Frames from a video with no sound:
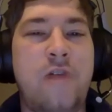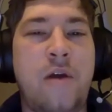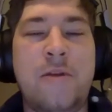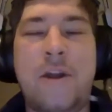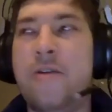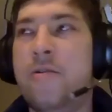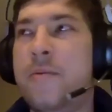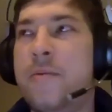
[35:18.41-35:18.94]
I
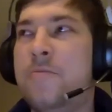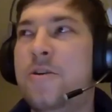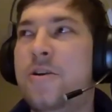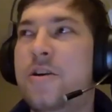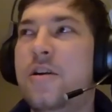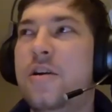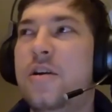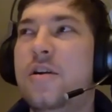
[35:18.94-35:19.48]
mean, I
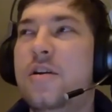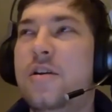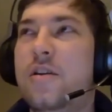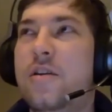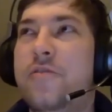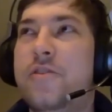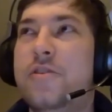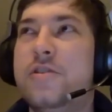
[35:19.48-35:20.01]
remember
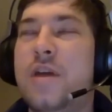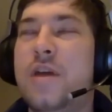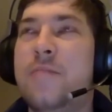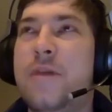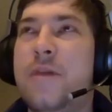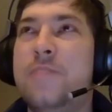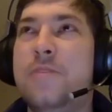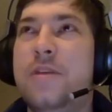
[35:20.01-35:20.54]
the first time
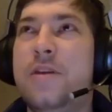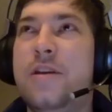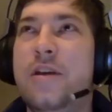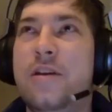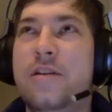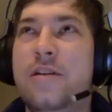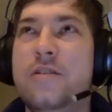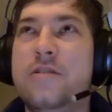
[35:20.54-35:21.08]
I played
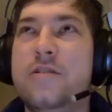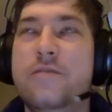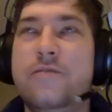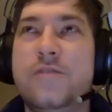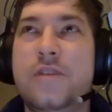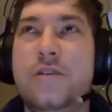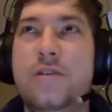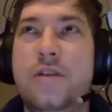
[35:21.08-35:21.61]
a Legend
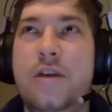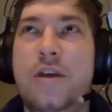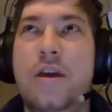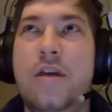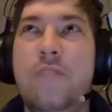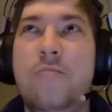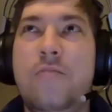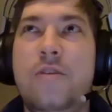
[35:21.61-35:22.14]
of Zelda
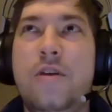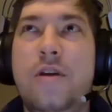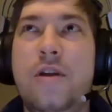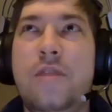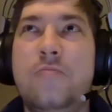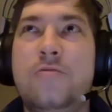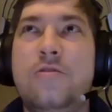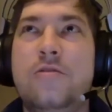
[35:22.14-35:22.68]
game,
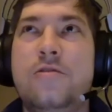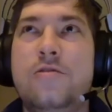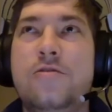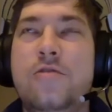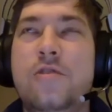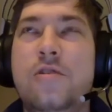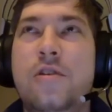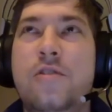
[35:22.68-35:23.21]
I'm
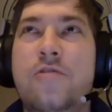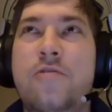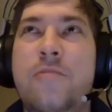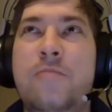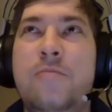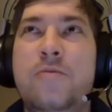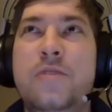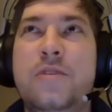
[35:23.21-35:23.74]
struggling to
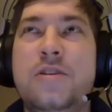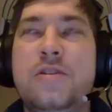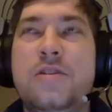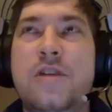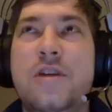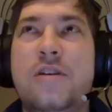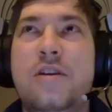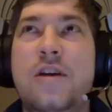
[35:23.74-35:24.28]
remember which
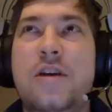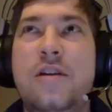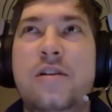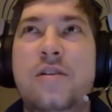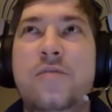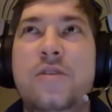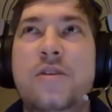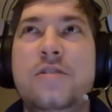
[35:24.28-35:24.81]
exact title
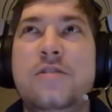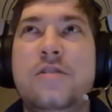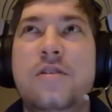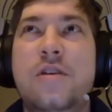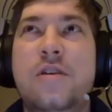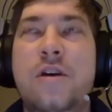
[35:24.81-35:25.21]
it was.